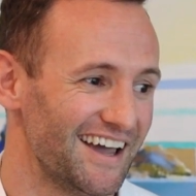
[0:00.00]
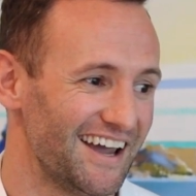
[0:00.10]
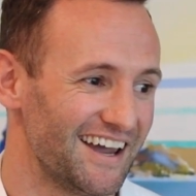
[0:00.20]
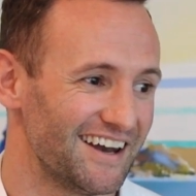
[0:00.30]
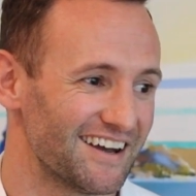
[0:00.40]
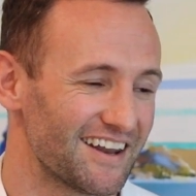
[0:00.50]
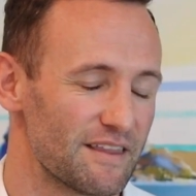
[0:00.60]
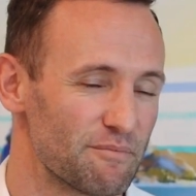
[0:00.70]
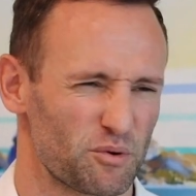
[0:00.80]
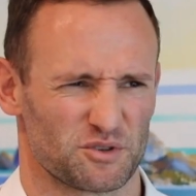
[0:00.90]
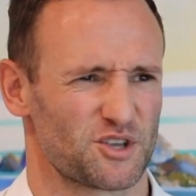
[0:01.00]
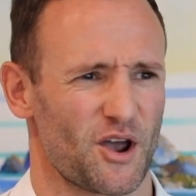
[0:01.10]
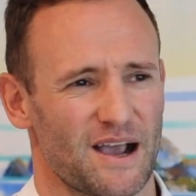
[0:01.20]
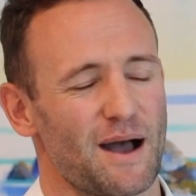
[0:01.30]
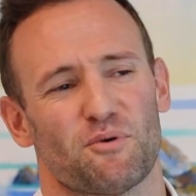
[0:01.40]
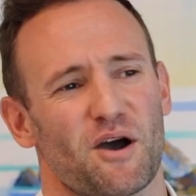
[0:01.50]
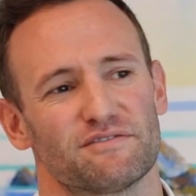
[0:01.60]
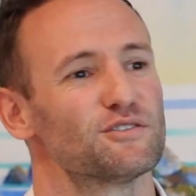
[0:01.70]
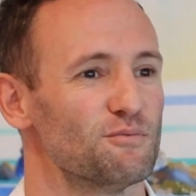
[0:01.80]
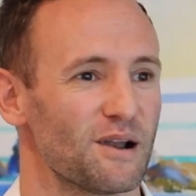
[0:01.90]
and the building's going up by a
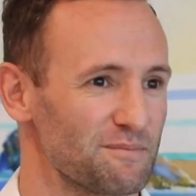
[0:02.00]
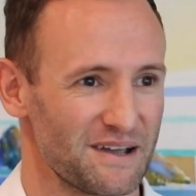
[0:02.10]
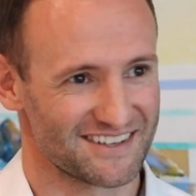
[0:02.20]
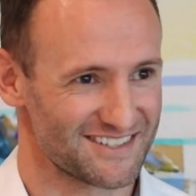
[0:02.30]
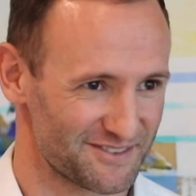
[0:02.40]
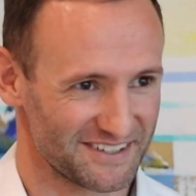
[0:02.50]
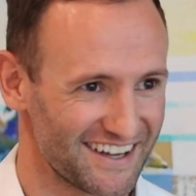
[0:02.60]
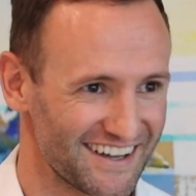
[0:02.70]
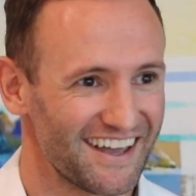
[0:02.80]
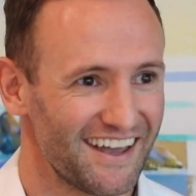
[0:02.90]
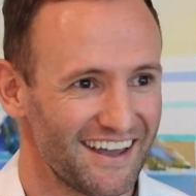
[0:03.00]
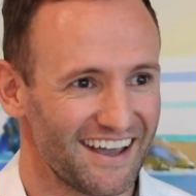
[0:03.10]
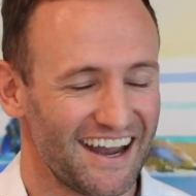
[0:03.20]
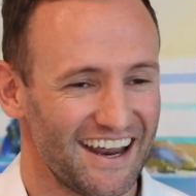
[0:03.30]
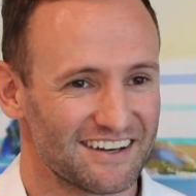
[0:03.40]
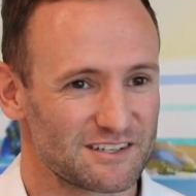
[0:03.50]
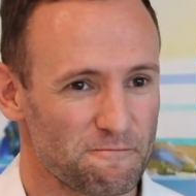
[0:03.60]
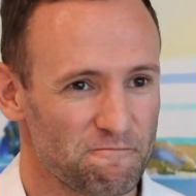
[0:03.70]
few millimetres every day, and